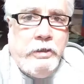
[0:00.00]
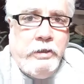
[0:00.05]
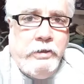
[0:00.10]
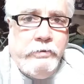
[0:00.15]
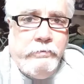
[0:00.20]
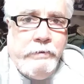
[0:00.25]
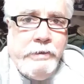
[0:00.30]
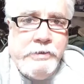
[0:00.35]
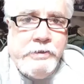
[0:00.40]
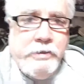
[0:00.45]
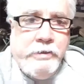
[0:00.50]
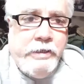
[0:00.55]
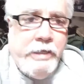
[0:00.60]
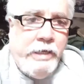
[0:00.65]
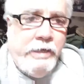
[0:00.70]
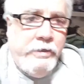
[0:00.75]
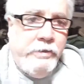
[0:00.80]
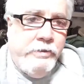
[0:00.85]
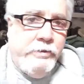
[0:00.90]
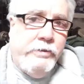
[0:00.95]
The rest of
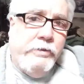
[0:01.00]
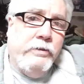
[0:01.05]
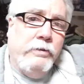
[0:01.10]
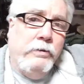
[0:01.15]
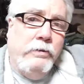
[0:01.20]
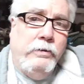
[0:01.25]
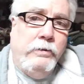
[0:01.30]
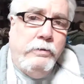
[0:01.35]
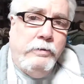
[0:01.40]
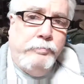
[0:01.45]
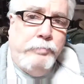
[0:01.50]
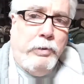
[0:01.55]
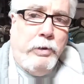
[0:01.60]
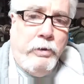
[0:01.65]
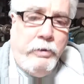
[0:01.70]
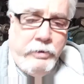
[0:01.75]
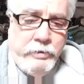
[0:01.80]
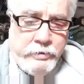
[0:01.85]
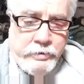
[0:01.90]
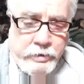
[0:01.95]
that is
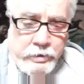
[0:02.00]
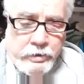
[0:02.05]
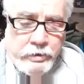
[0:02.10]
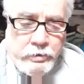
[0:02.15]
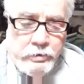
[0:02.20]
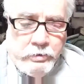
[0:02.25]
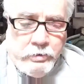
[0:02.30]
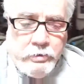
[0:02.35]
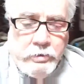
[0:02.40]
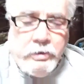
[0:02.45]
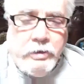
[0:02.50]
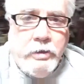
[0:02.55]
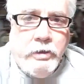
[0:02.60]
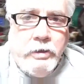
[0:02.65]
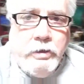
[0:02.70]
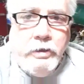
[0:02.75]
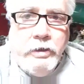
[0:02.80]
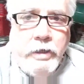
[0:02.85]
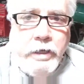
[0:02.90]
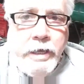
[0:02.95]
part of the
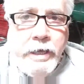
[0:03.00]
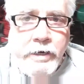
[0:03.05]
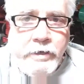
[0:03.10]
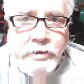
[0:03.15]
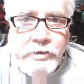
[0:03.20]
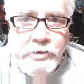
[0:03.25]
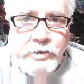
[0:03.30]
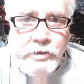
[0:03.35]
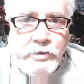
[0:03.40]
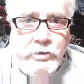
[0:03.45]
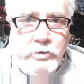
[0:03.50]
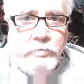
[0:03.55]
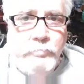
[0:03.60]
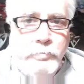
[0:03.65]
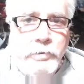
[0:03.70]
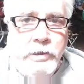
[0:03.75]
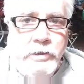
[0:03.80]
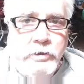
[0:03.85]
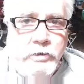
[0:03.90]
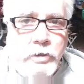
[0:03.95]
annexation
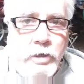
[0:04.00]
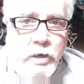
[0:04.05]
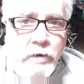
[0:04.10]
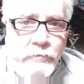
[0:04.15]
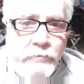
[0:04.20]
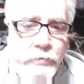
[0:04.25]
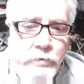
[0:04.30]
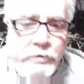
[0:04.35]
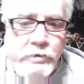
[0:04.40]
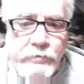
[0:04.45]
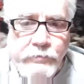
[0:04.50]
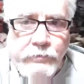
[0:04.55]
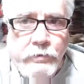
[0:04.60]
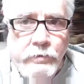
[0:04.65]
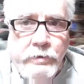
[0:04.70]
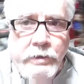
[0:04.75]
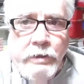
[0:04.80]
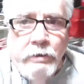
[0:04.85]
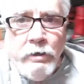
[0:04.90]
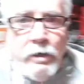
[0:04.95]
by the conference for their